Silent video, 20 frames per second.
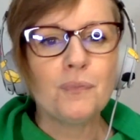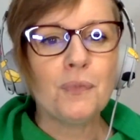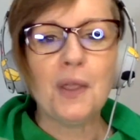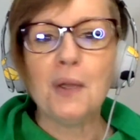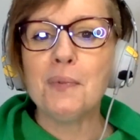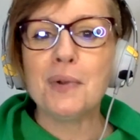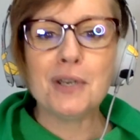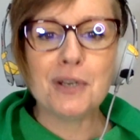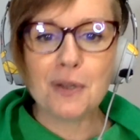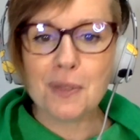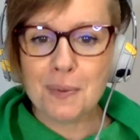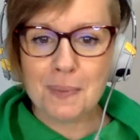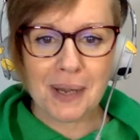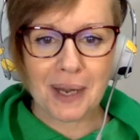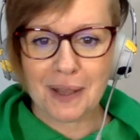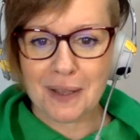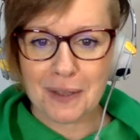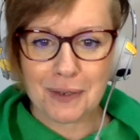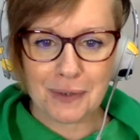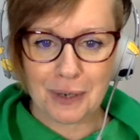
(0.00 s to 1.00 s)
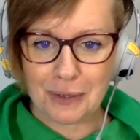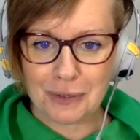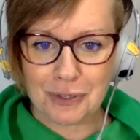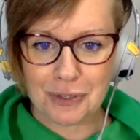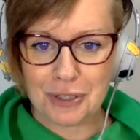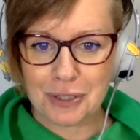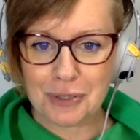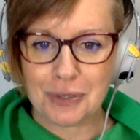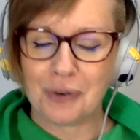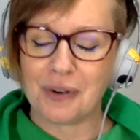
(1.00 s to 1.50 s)
when you're in the middle of the grocery
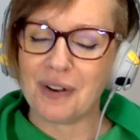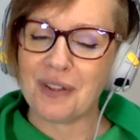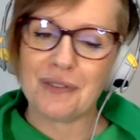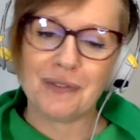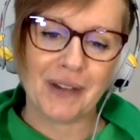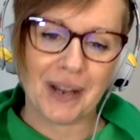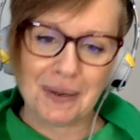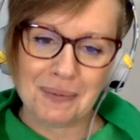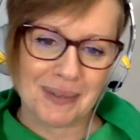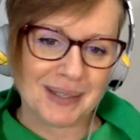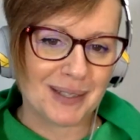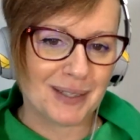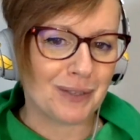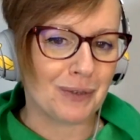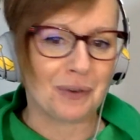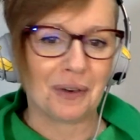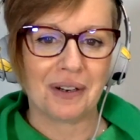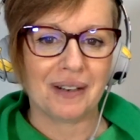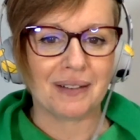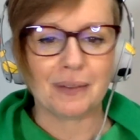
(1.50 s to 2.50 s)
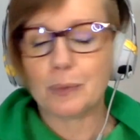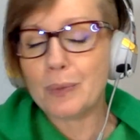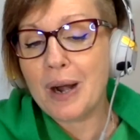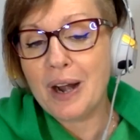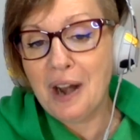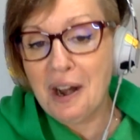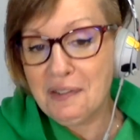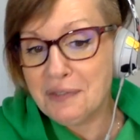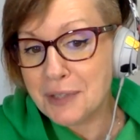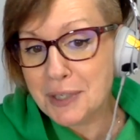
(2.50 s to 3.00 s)
store or the vitamin store or
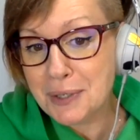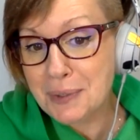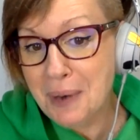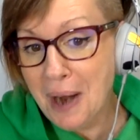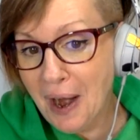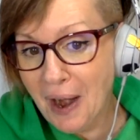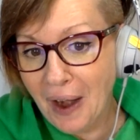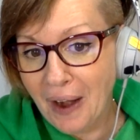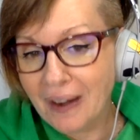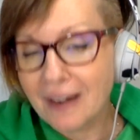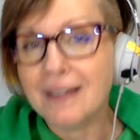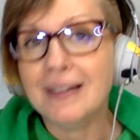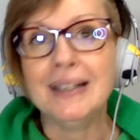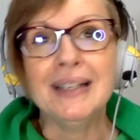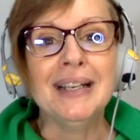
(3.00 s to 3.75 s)
wherever you are